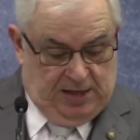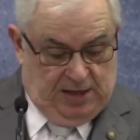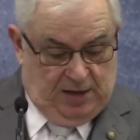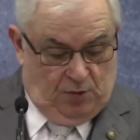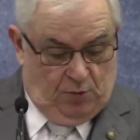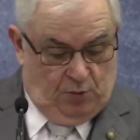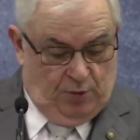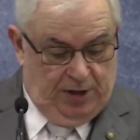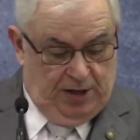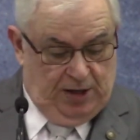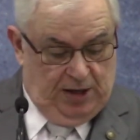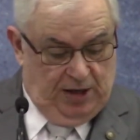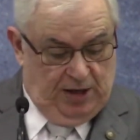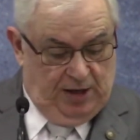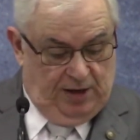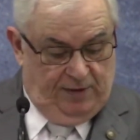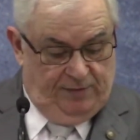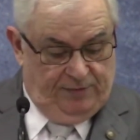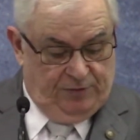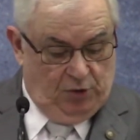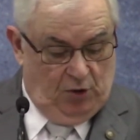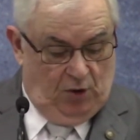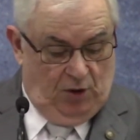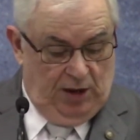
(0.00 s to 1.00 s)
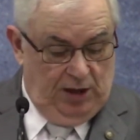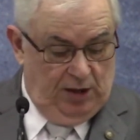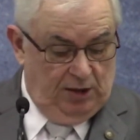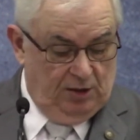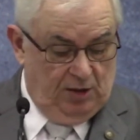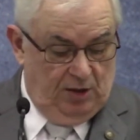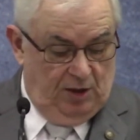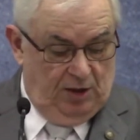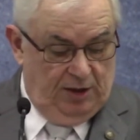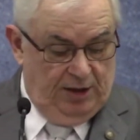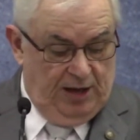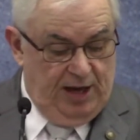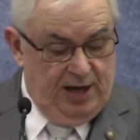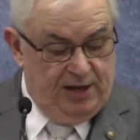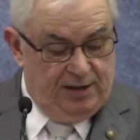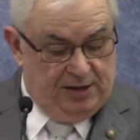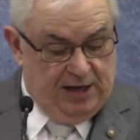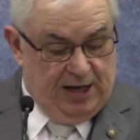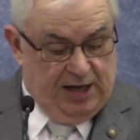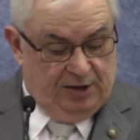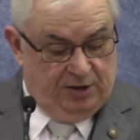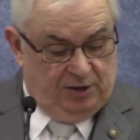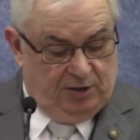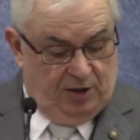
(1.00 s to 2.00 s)
We have toiled all night
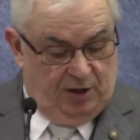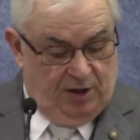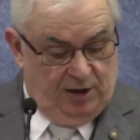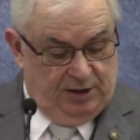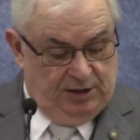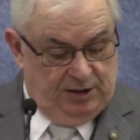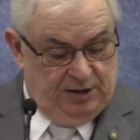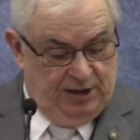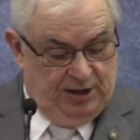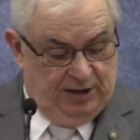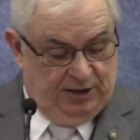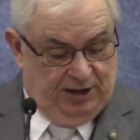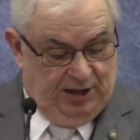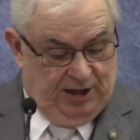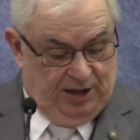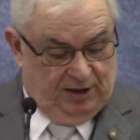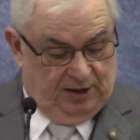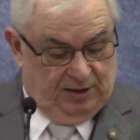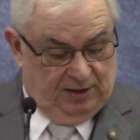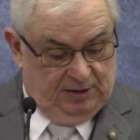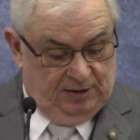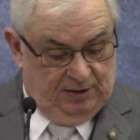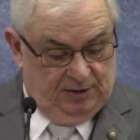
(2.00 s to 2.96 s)
and caught nothing.